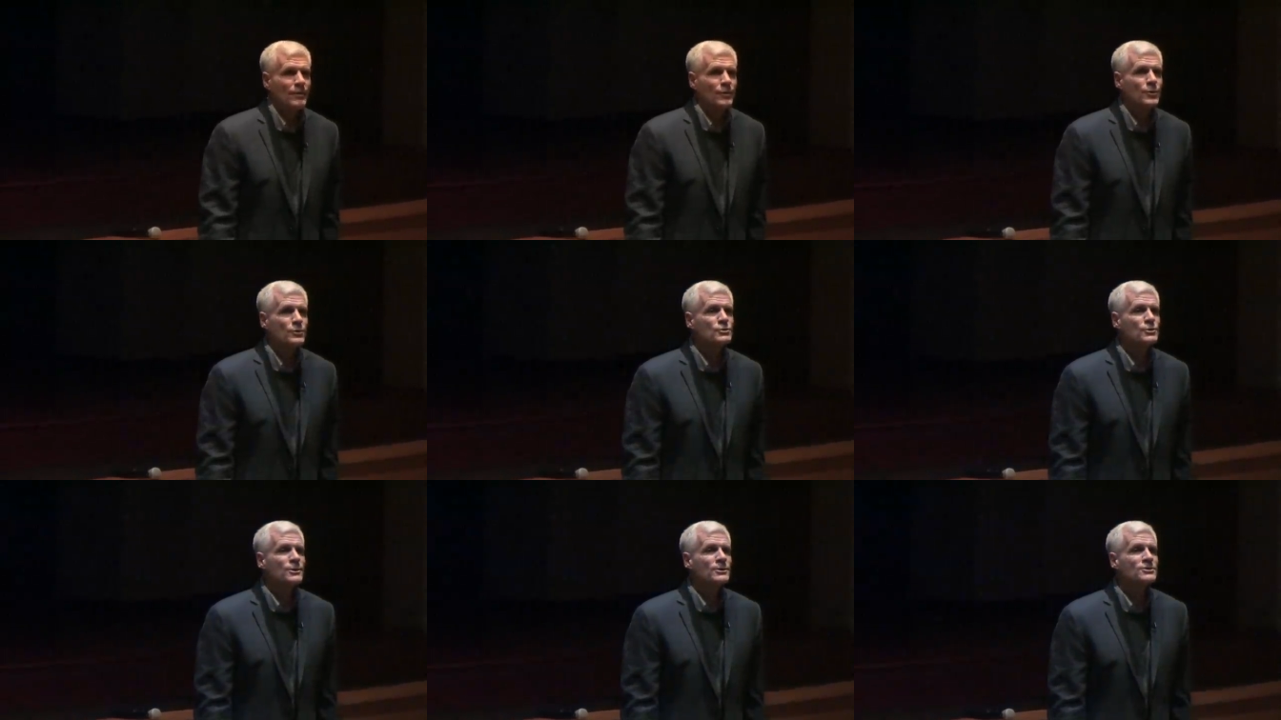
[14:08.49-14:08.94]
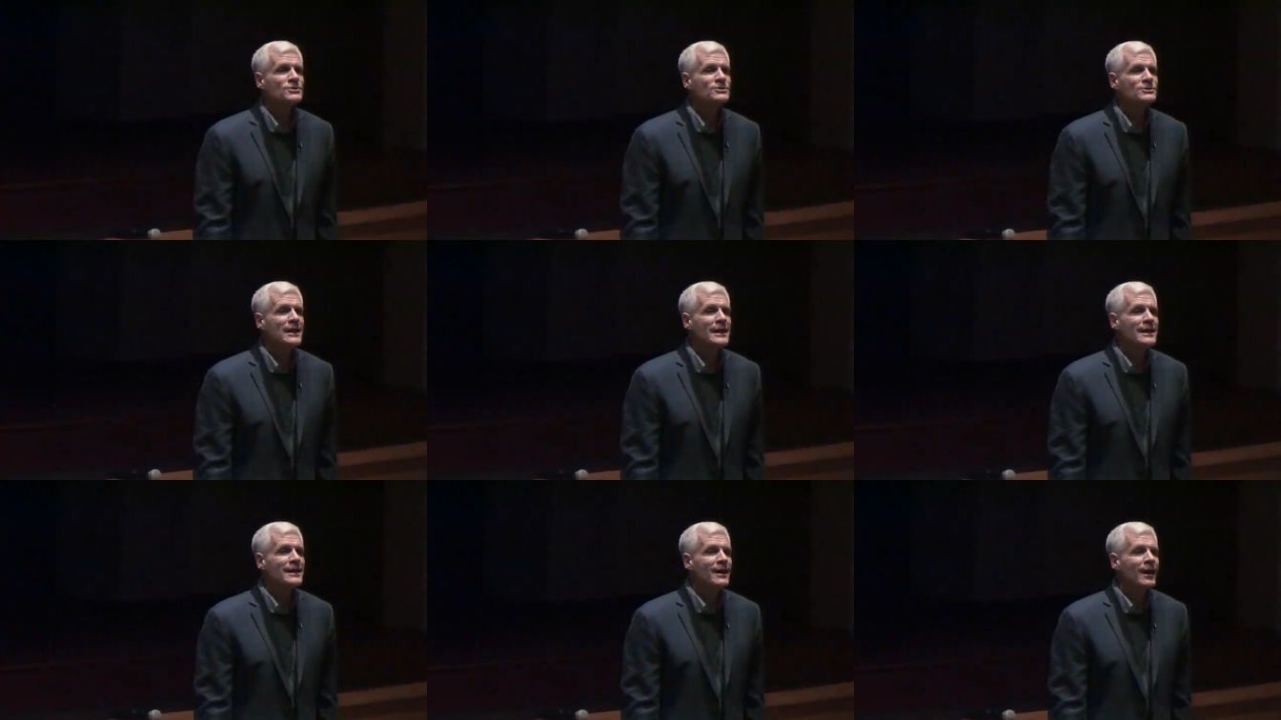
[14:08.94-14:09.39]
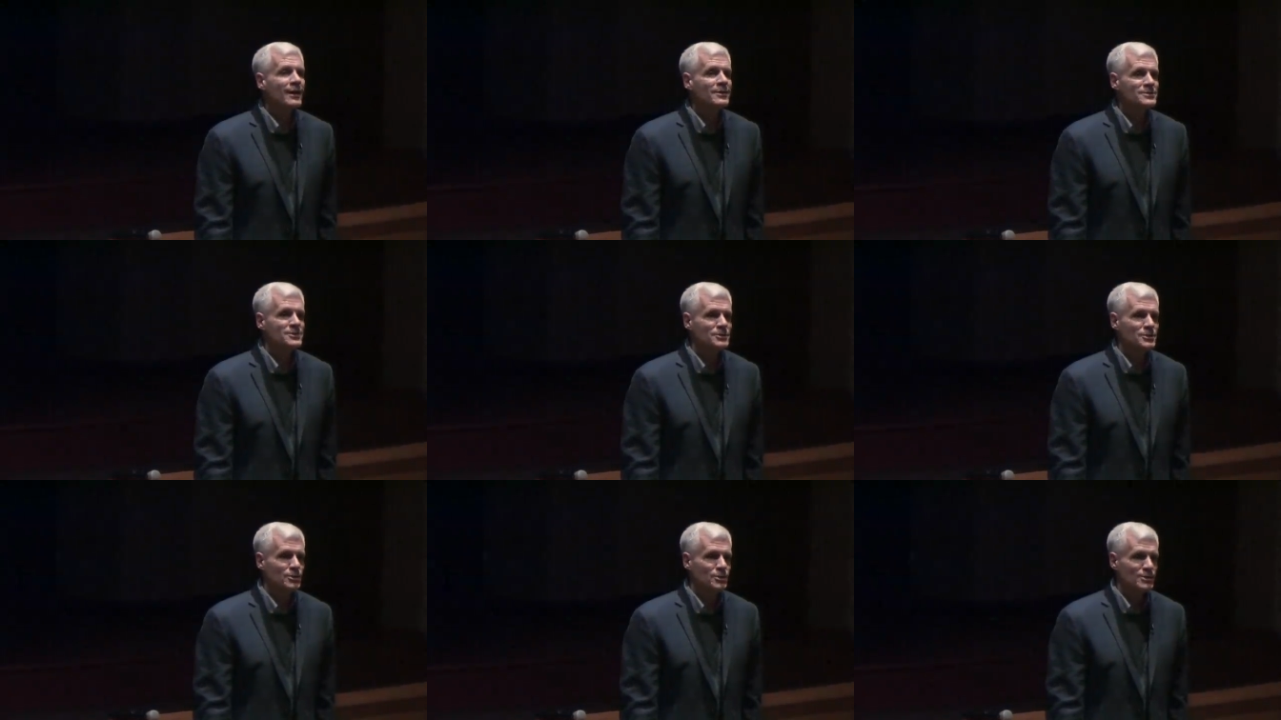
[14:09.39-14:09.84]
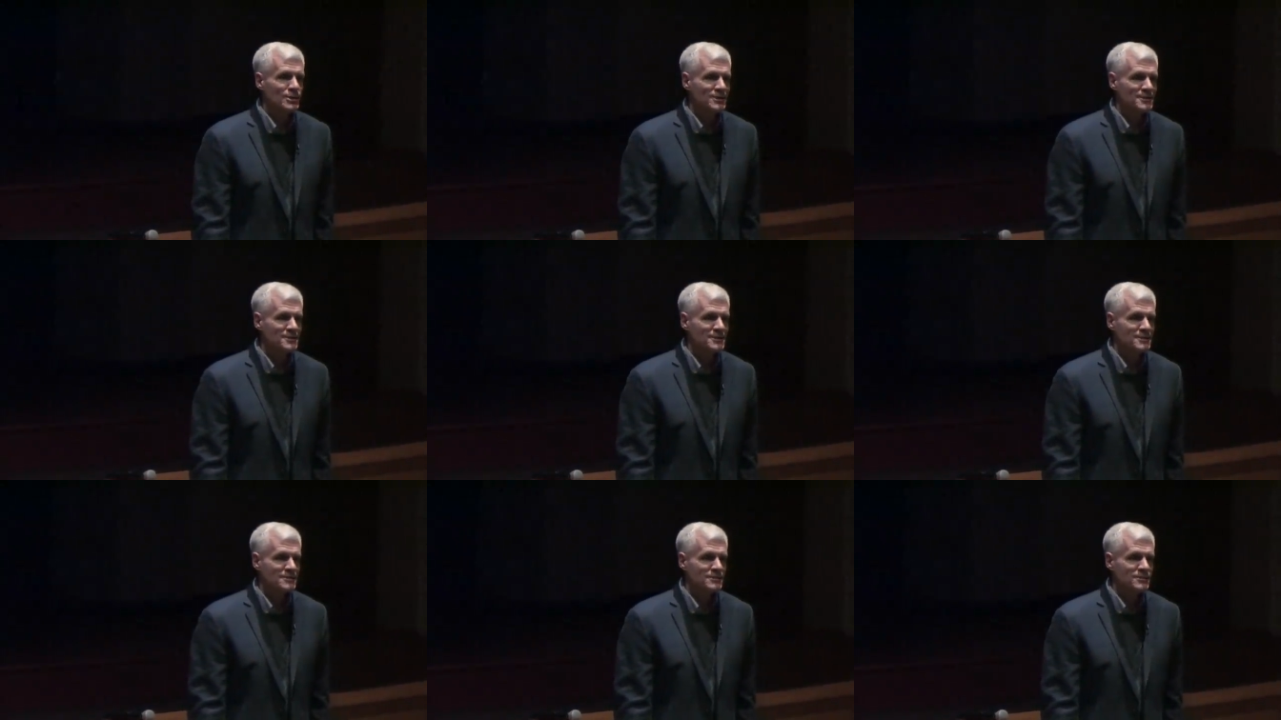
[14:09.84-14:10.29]
Those are in state
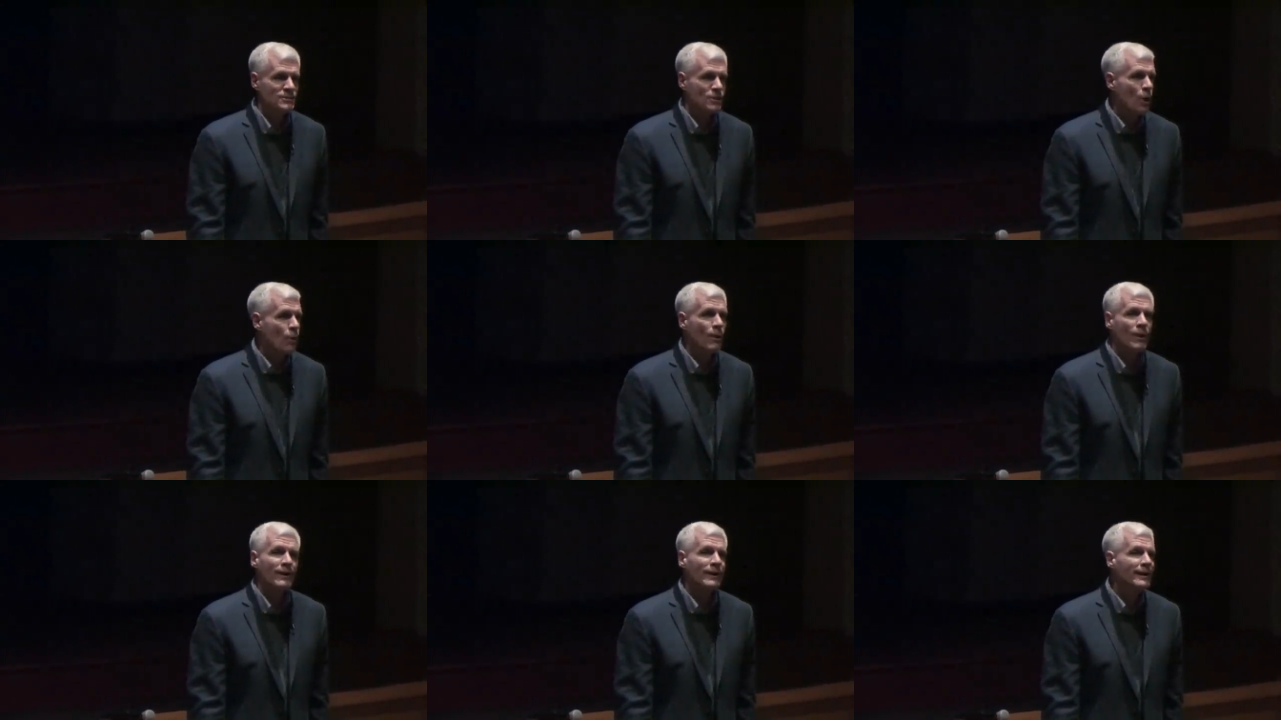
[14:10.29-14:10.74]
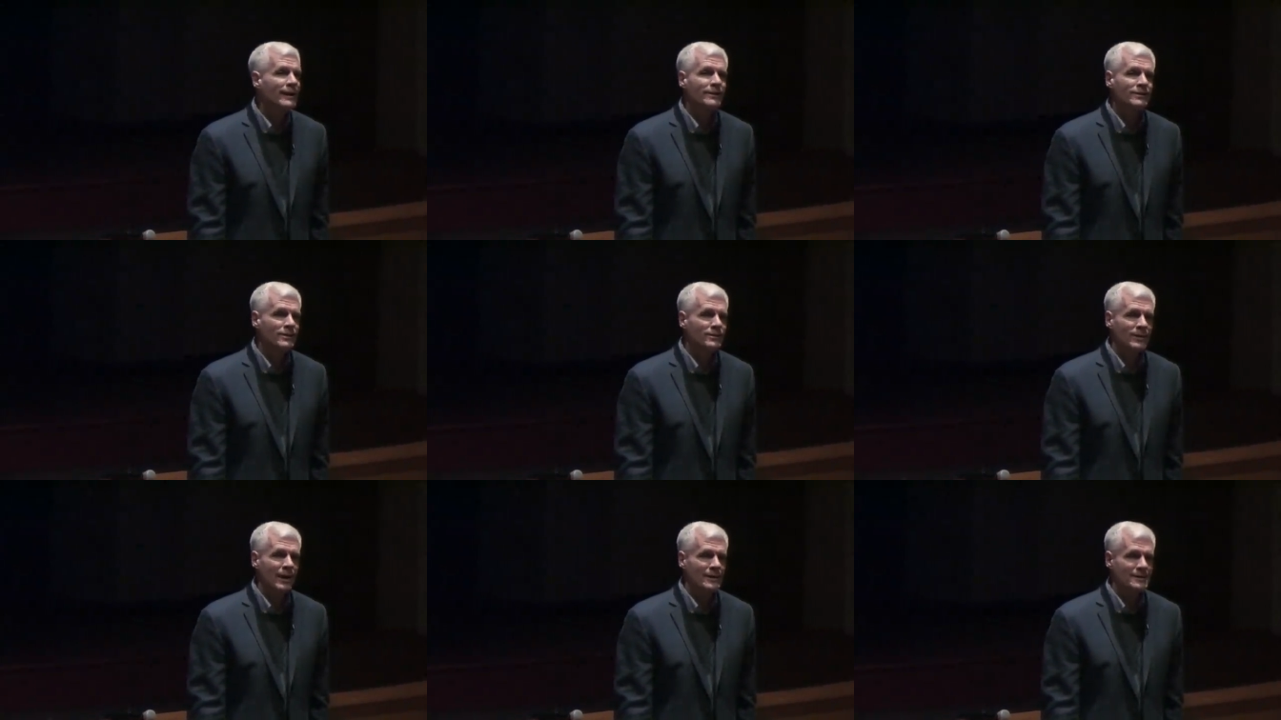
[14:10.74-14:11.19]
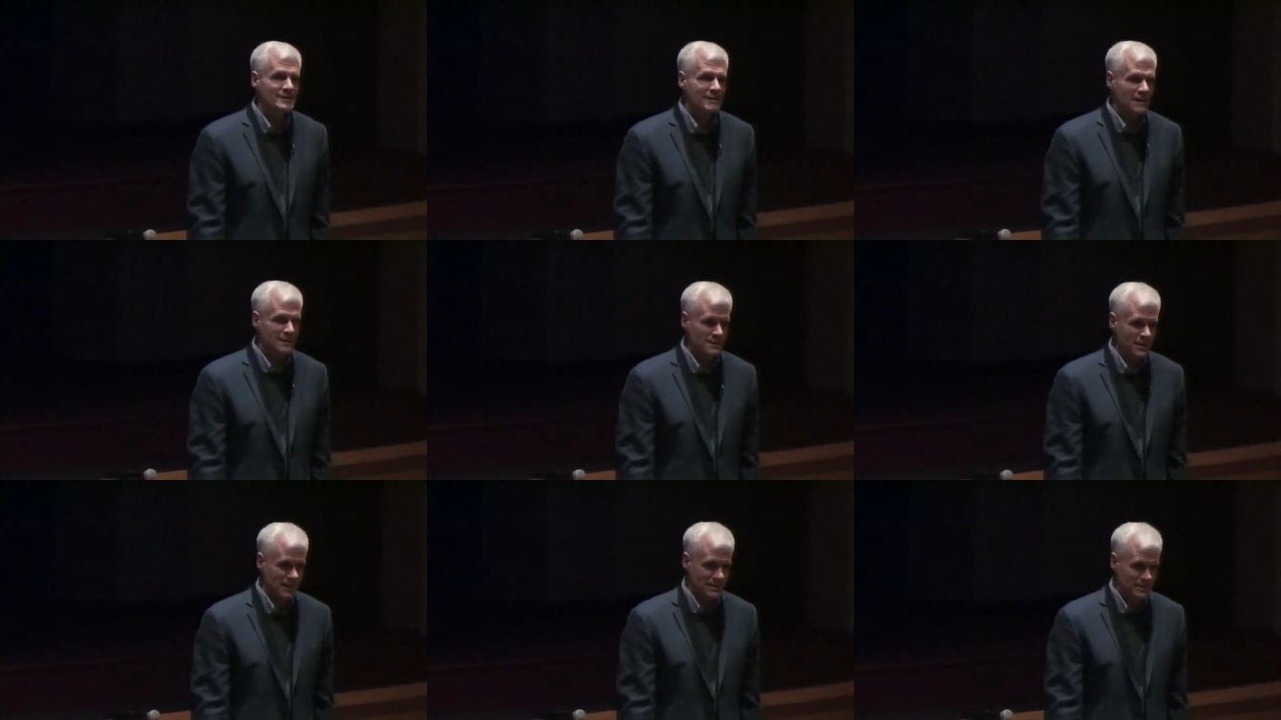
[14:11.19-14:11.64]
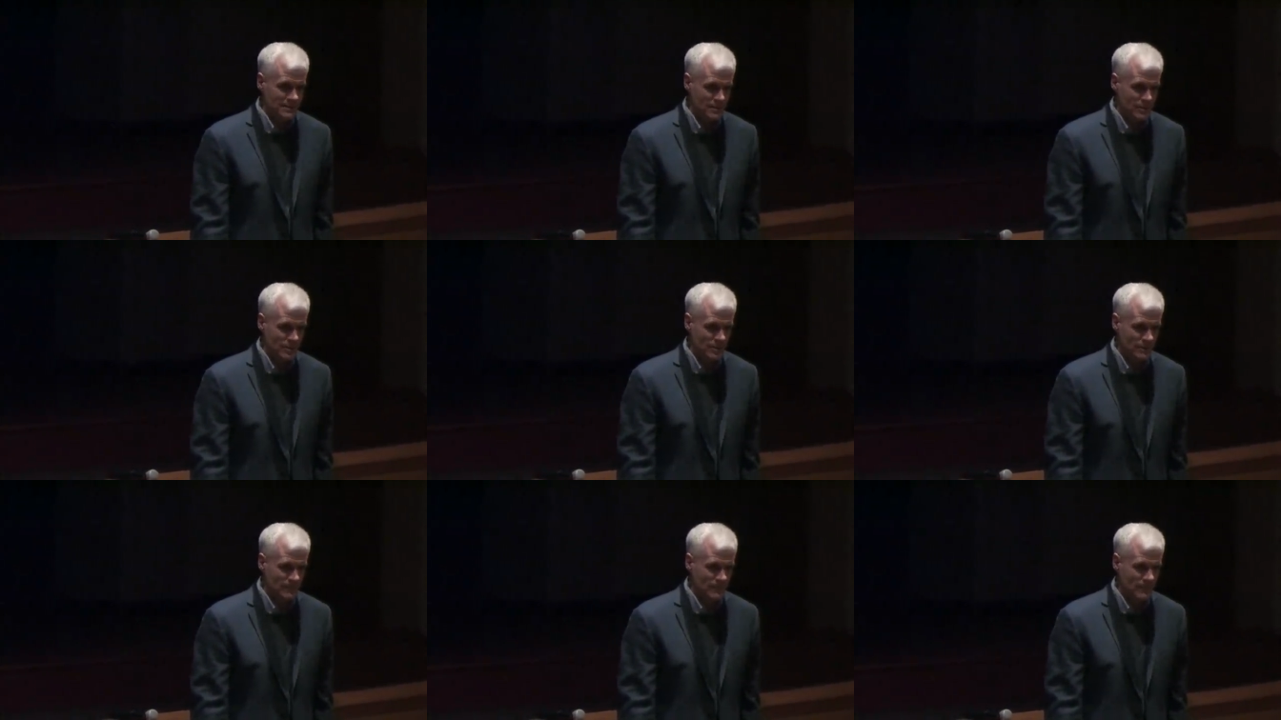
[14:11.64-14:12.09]
constitutions, nowhere in the United States
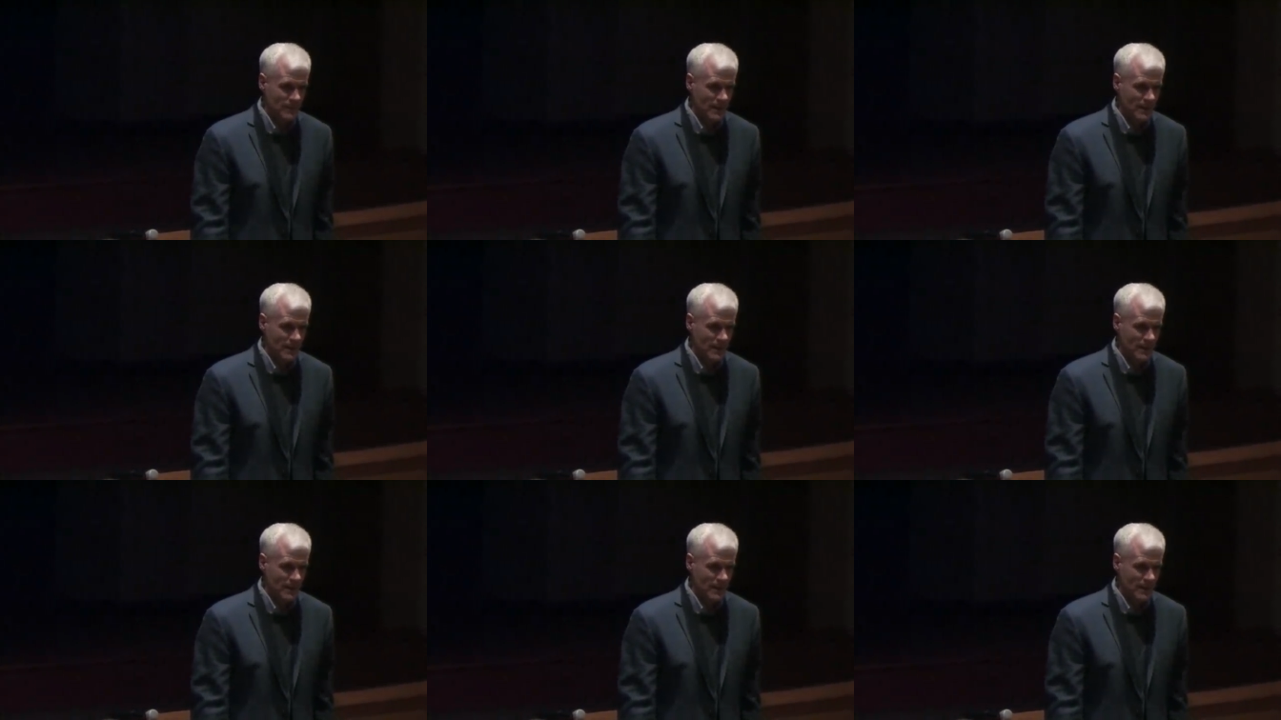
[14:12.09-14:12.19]
Constitution.